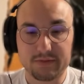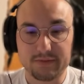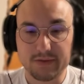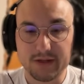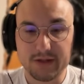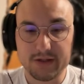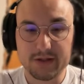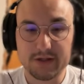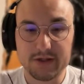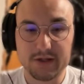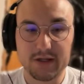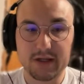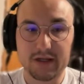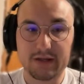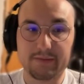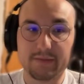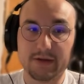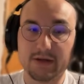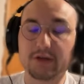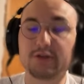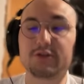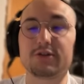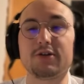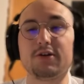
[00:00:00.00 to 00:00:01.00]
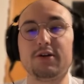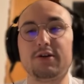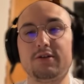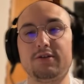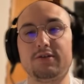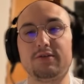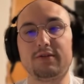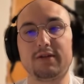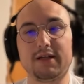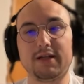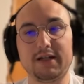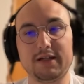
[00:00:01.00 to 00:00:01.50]
watching and make sure
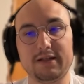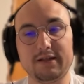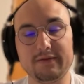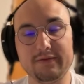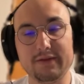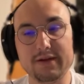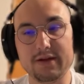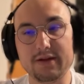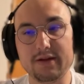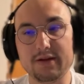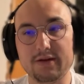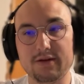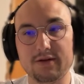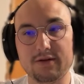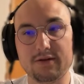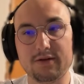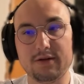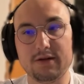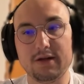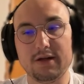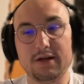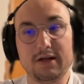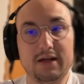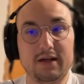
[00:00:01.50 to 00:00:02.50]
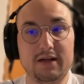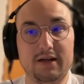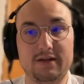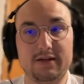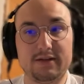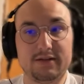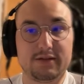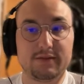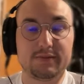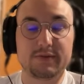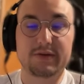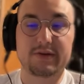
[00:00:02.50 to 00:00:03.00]
to like the video and
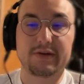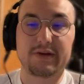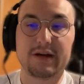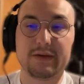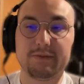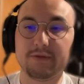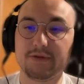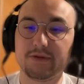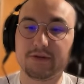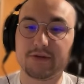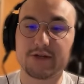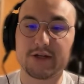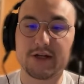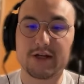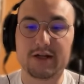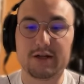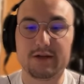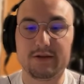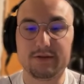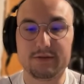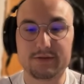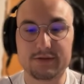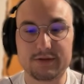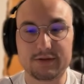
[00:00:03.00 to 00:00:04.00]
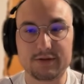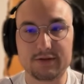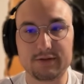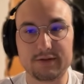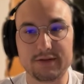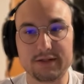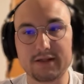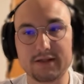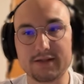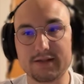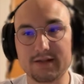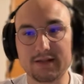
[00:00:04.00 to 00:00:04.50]
subscribe to the channel. So
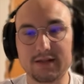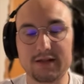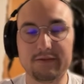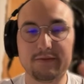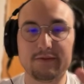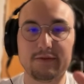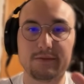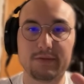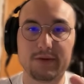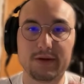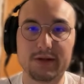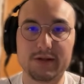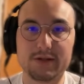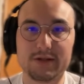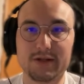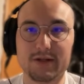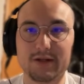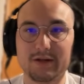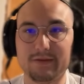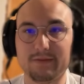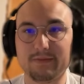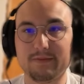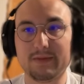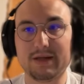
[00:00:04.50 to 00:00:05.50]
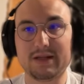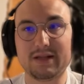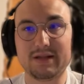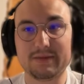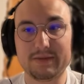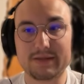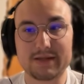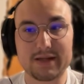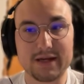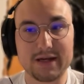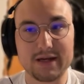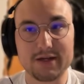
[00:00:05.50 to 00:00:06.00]
thanks a lot for watching. My name
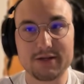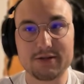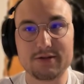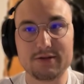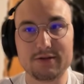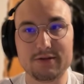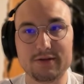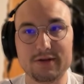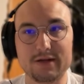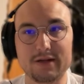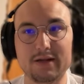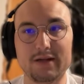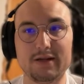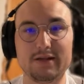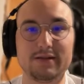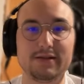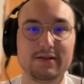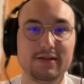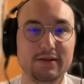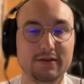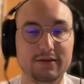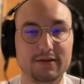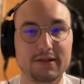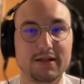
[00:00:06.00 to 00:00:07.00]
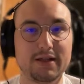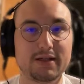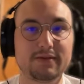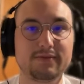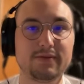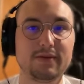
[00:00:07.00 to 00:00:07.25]
is Cashew and see you in the next